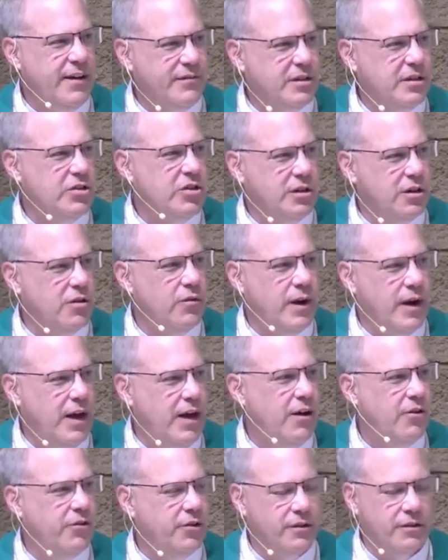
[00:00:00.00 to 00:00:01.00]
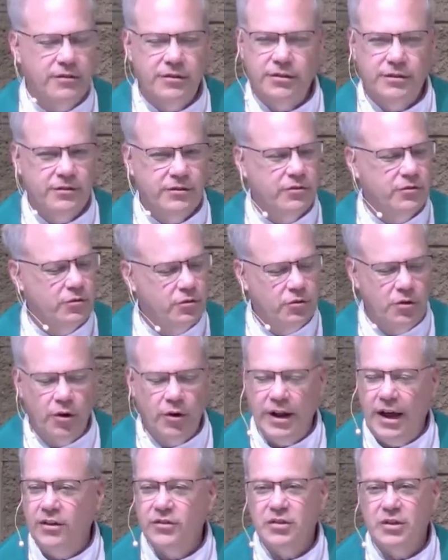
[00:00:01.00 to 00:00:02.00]
to turn around or go
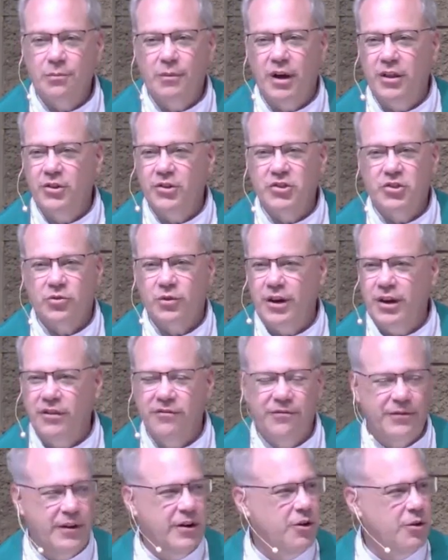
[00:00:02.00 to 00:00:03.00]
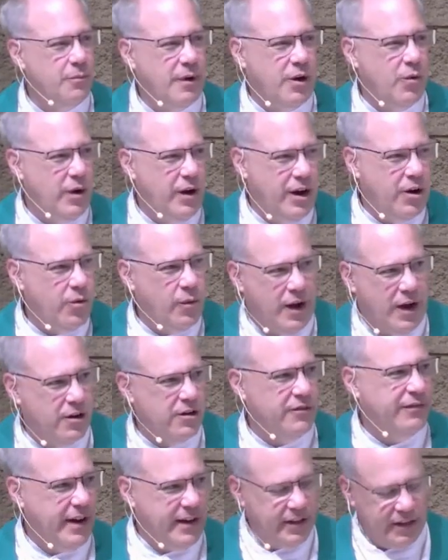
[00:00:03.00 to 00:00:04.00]
down some other street and figure my way around to
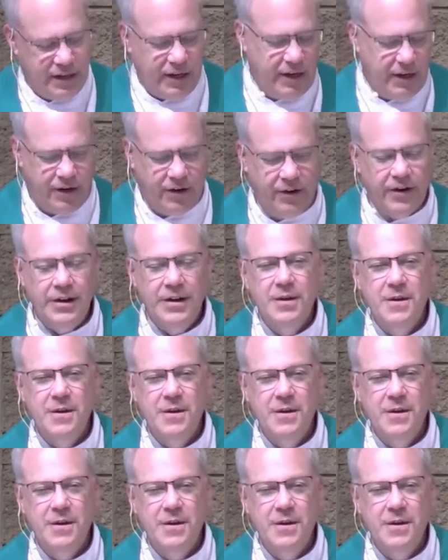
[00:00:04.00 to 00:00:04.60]
finally get here.